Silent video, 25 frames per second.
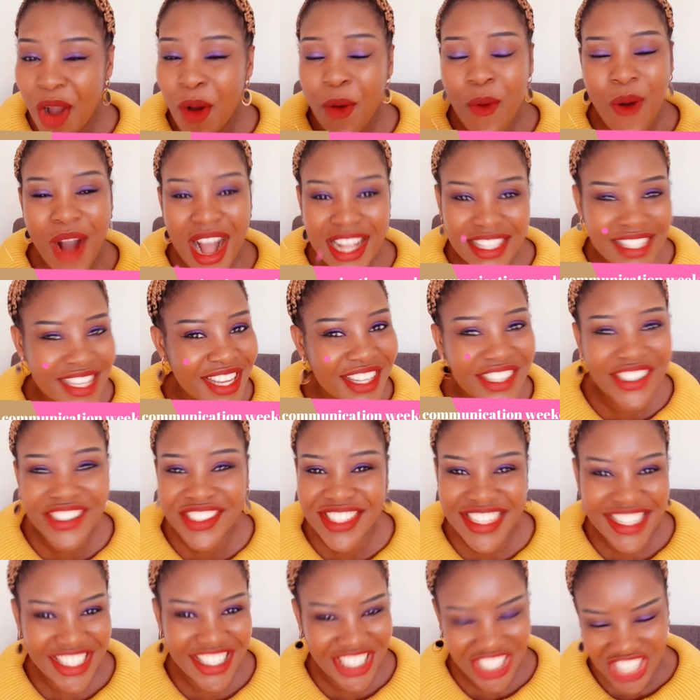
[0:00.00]
What a
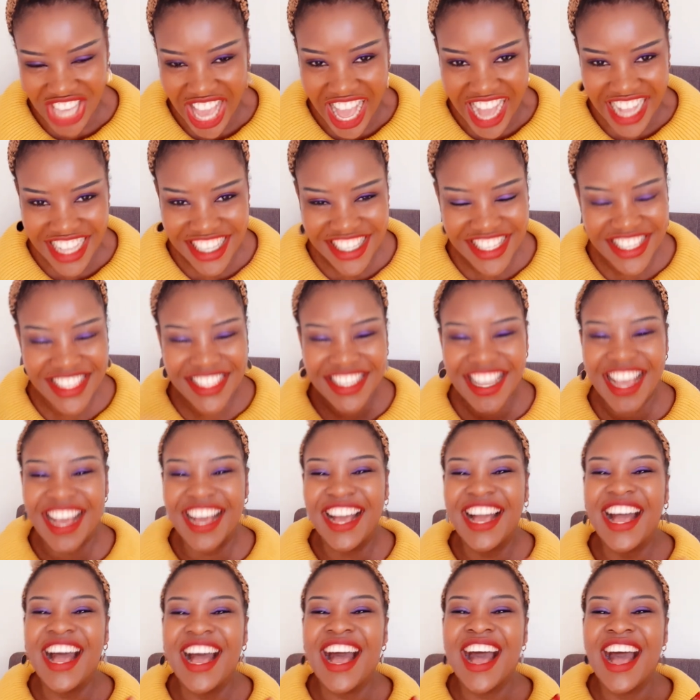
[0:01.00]
good chance
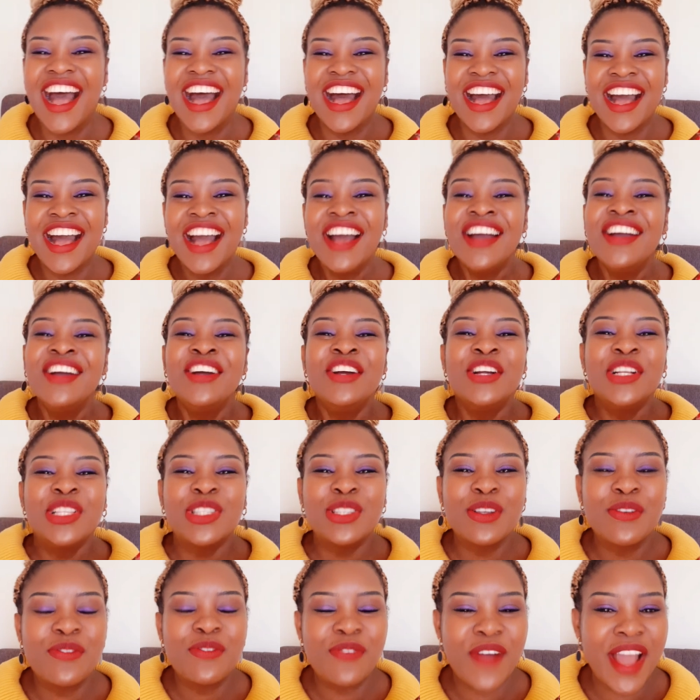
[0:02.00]

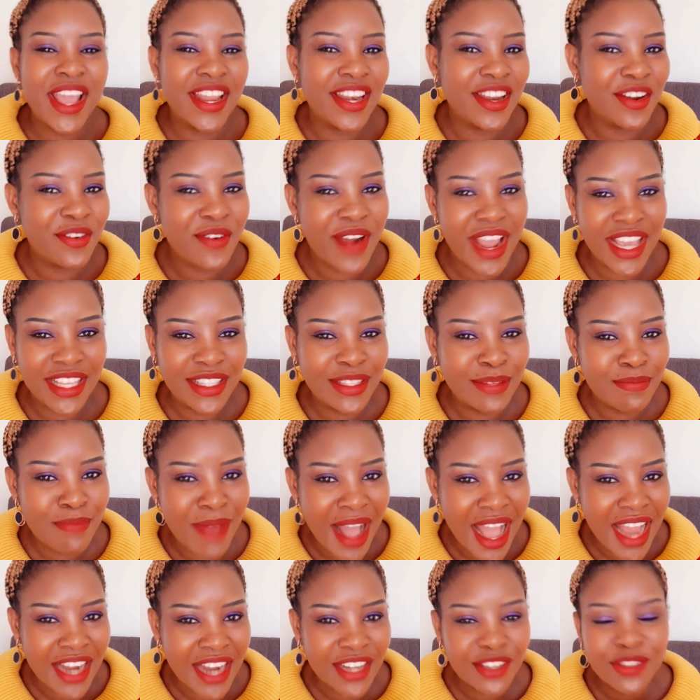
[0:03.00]
to find the right
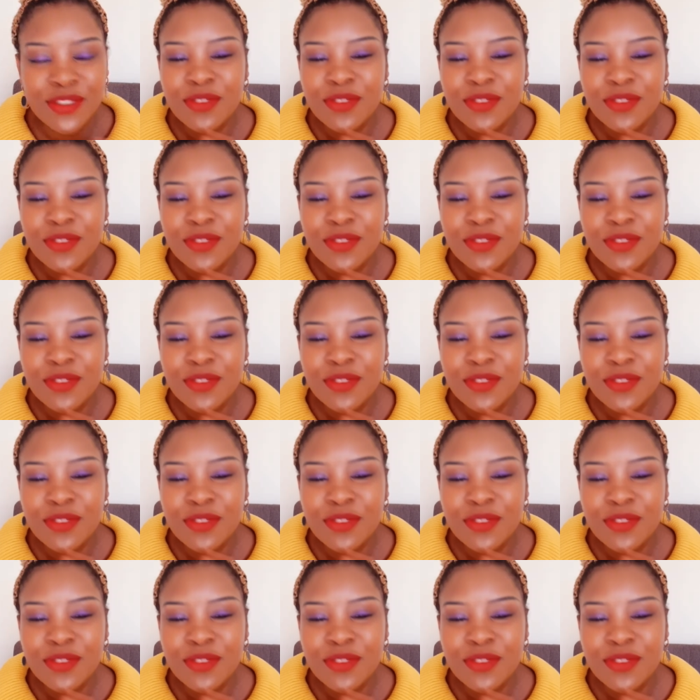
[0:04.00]
man,